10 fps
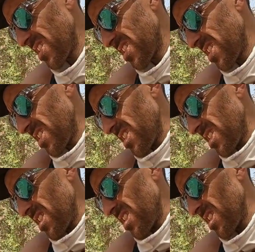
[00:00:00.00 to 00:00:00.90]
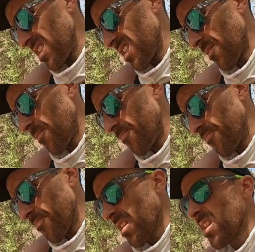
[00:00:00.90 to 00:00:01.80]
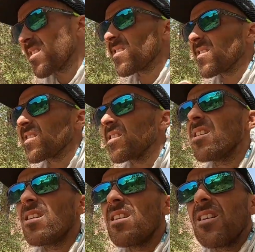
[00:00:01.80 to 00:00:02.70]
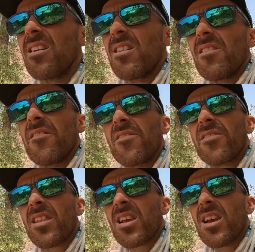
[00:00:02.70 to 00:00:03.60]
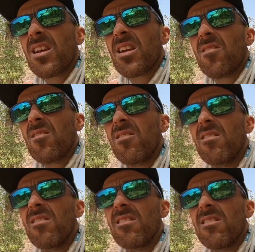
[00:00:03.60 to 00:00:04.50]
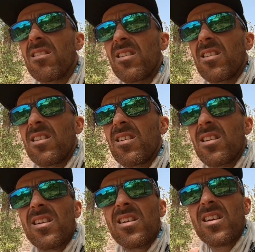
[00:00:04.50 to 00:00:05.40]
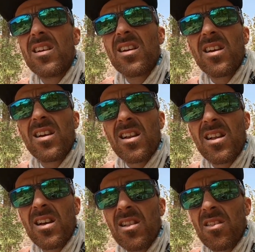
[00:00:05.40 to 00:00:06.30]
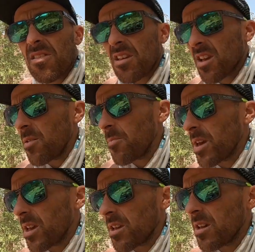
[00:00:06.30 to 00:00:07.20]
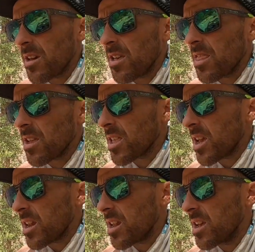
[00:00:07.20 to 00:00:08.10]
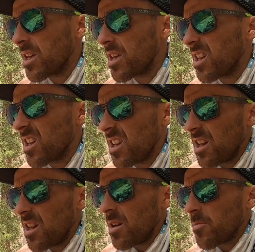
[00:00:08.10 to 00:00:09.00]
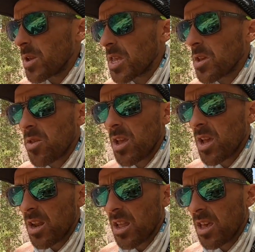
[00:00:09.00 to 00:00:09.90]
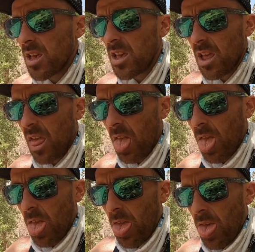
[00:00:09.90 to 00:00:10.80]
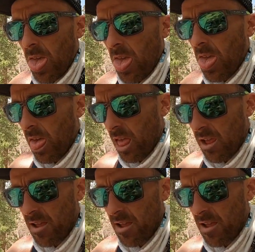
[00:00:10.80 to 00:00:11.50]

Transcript: Temperatures by now had skyrocketed to 100 Fahrenheit, and so the airlifting action also started to happen in front of me, with some of adventurers or other hikers